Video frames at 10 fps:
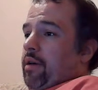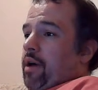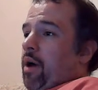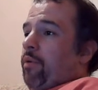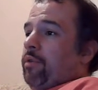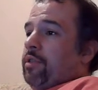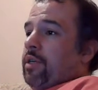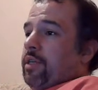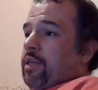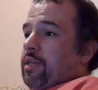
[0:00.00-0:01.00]
I will
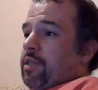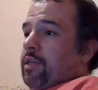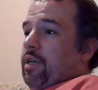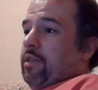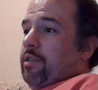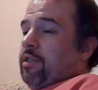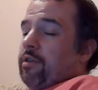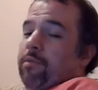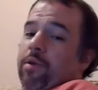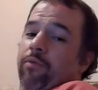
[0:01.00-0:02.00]
say this is
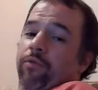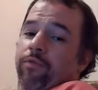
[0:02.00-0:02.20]
gonna be a